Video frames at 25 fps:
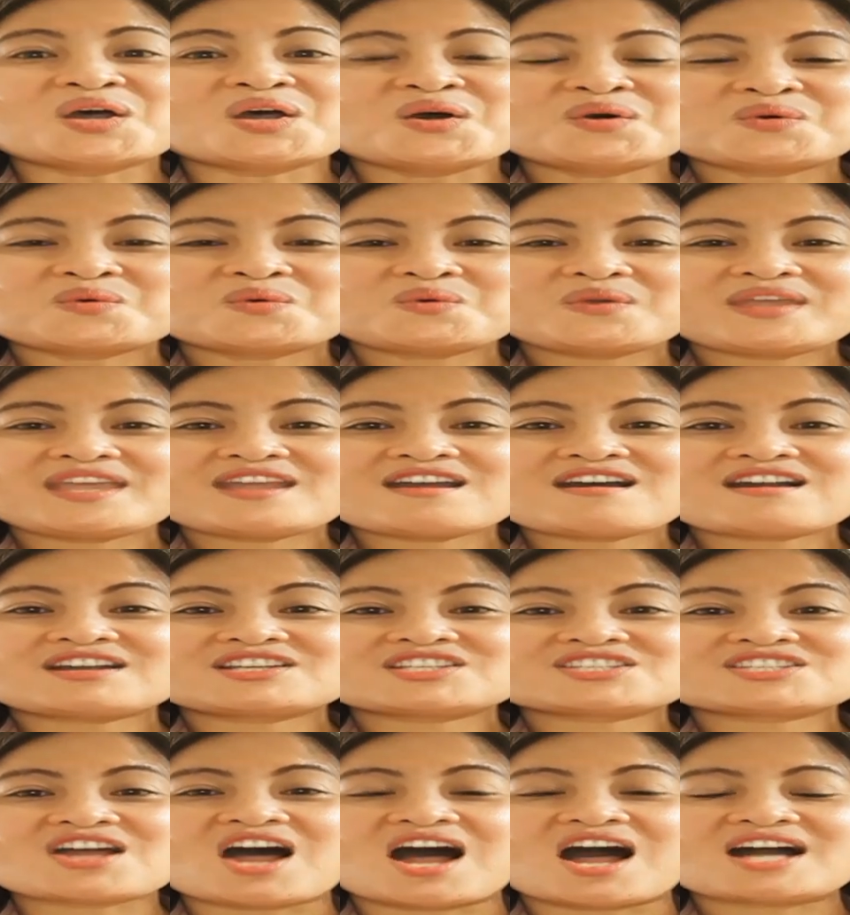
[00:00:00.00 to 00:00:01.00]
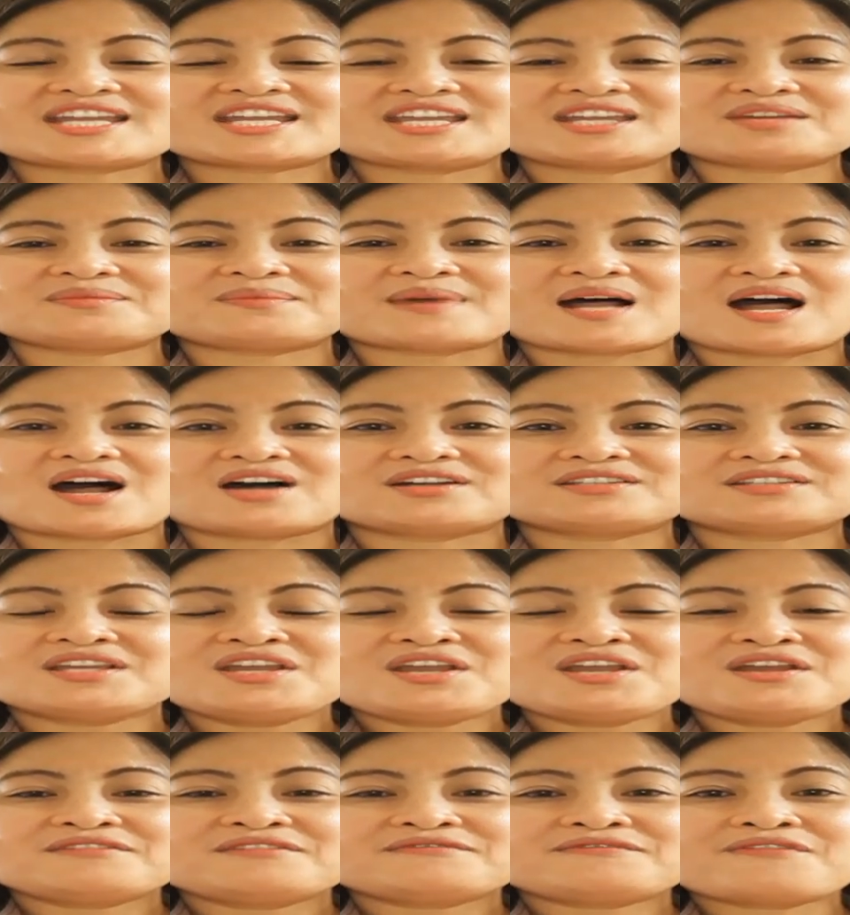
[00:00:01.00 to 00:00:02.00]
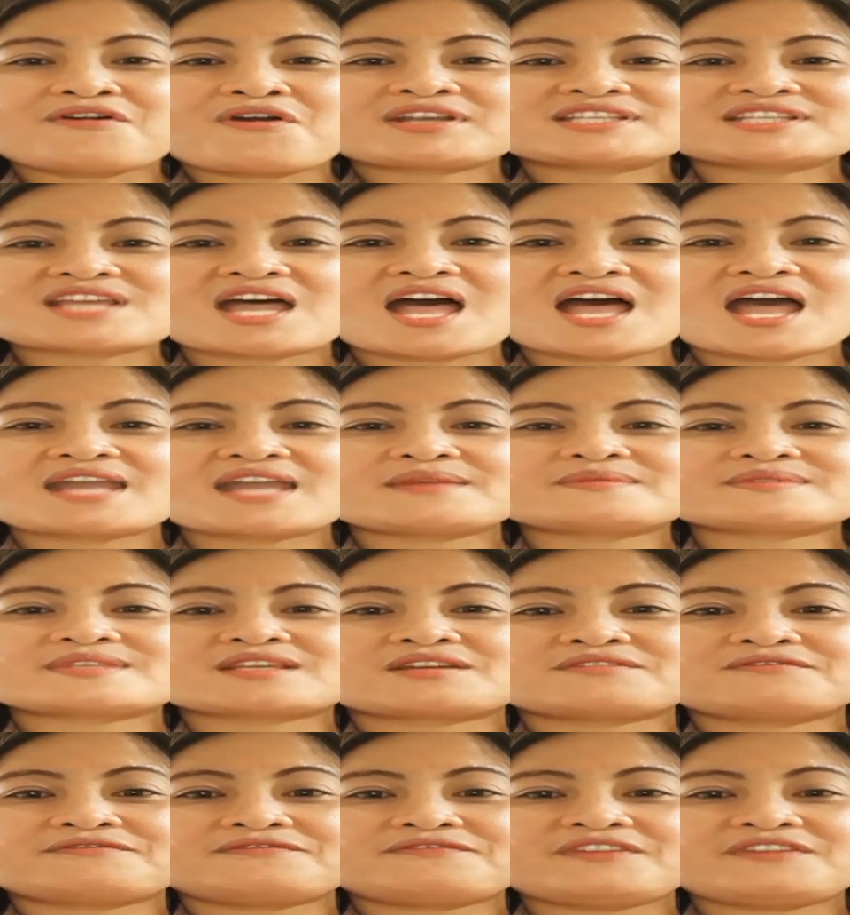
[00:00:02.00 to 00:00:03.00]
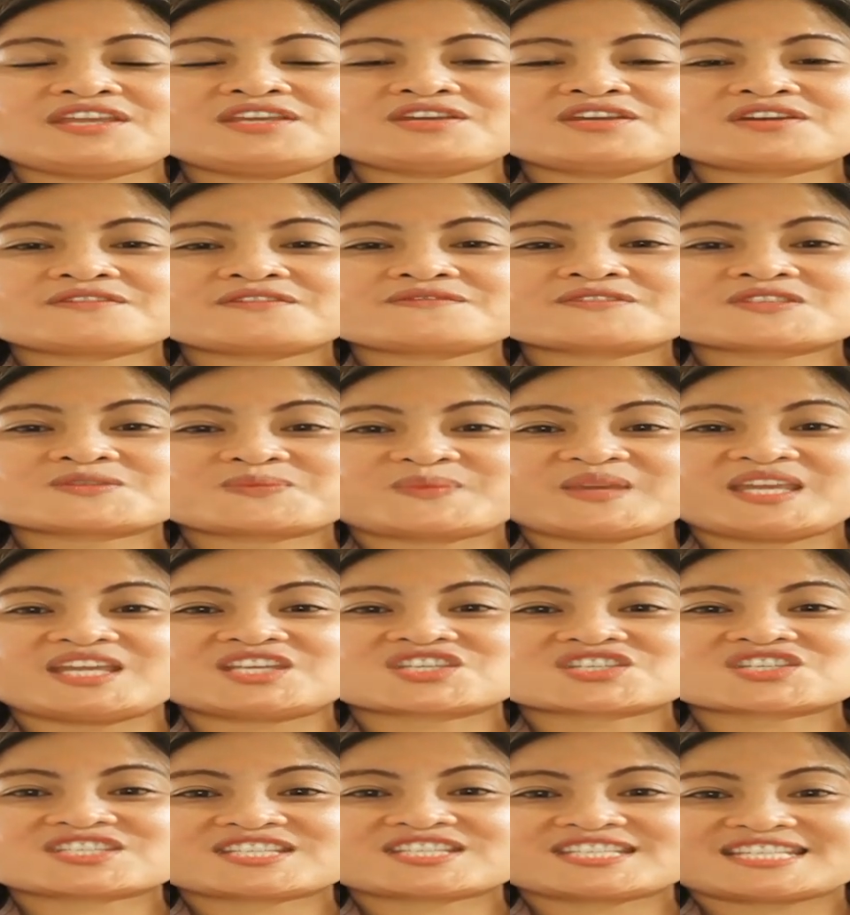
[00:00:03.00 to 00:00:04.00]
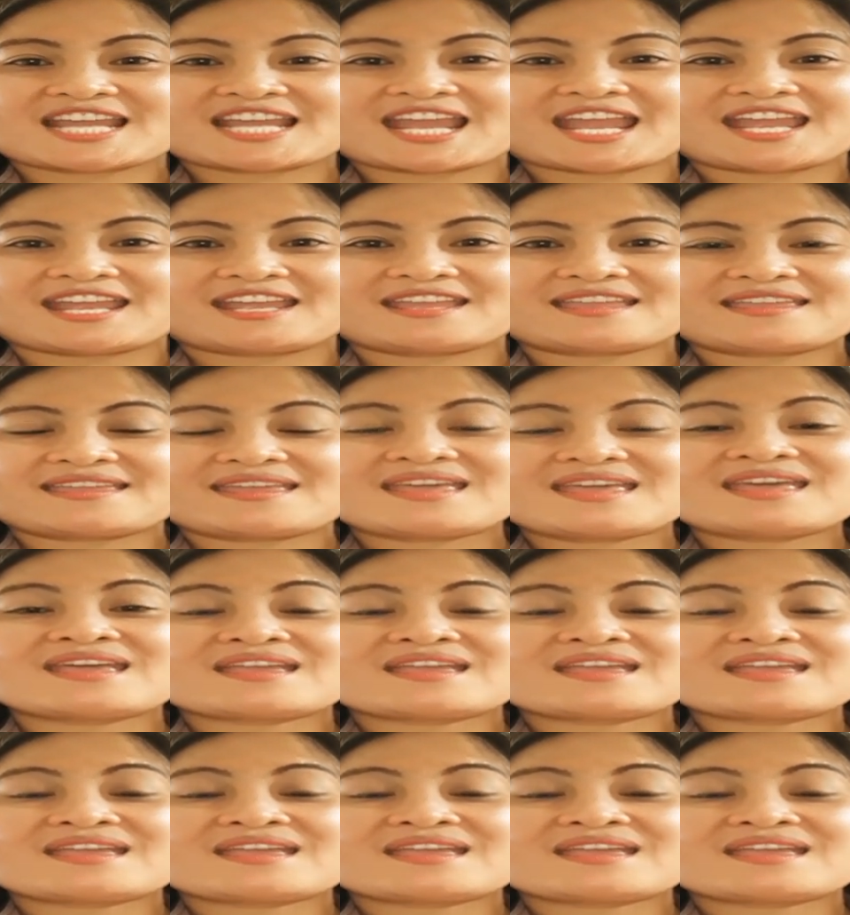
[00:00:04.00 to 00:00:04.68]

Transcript: We are talking about 4 types of figure of speech today.